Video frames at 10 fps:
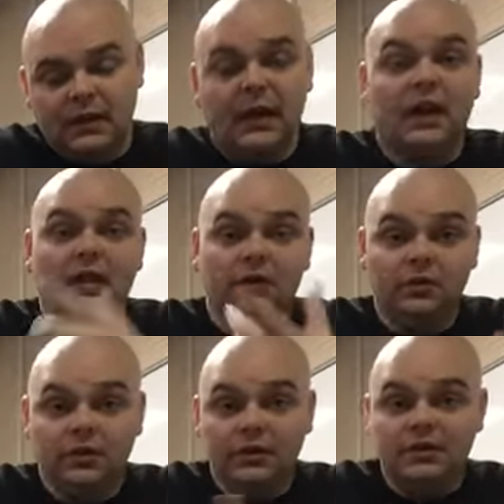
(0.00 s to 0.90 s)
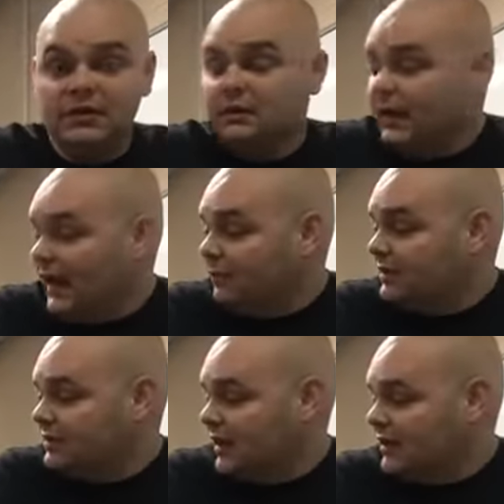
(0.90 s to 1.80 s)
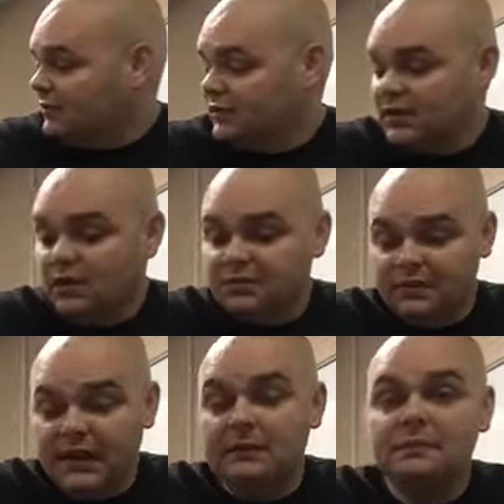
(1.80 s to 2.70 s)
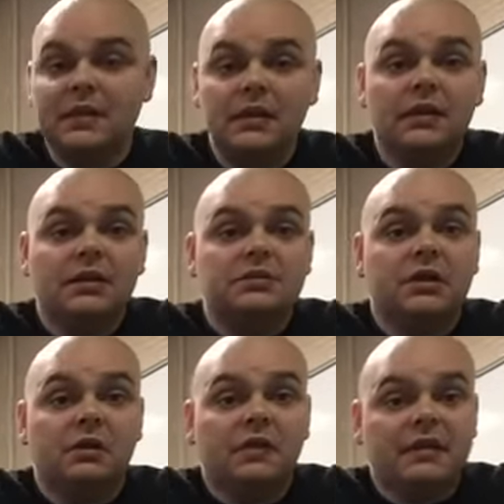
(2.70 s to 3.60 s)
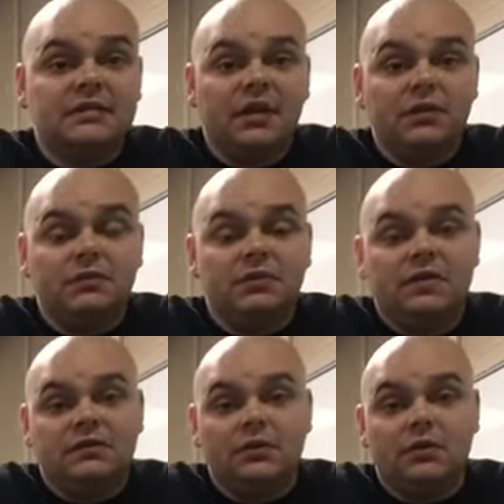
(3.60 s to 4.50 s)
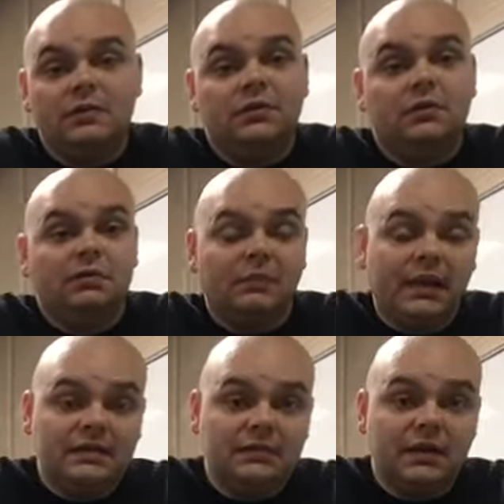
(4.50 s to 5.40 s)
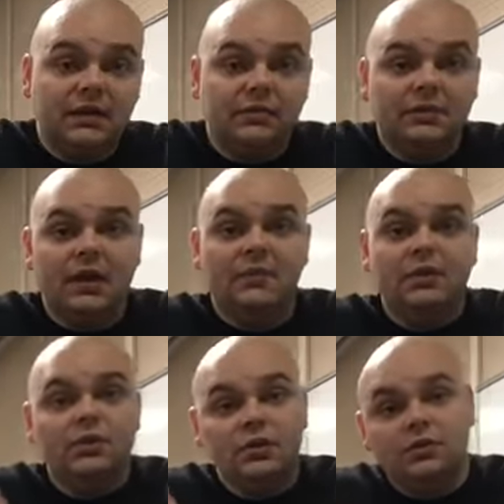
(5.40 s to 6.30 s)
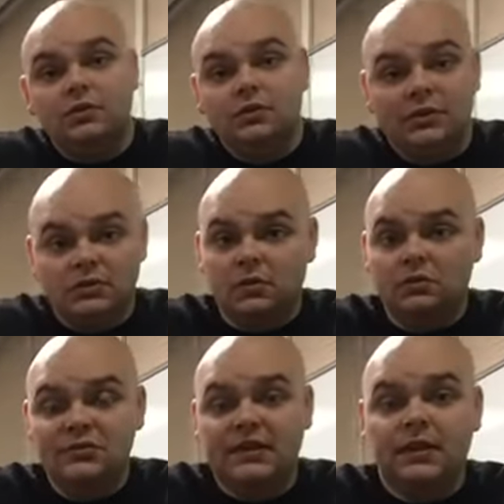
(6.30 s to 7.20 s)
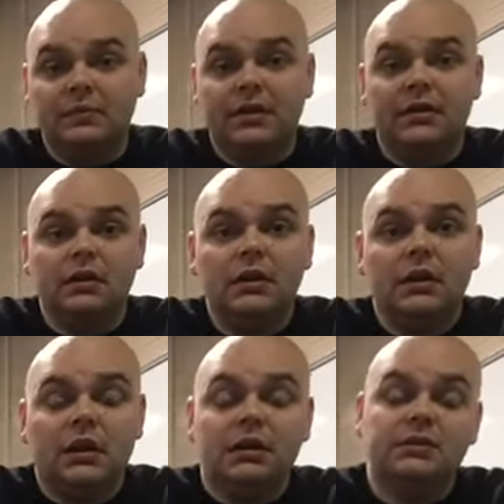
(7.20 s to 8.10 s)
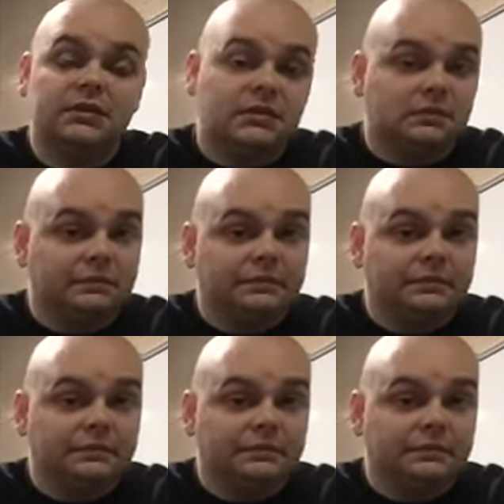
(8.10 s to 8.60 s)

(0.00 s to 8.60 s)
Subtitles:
and you're going to see what happens as a result of that. So that's how you would do this at home. You do it with a plastic bottle. Now, I mean, you could do this whole setup here. Just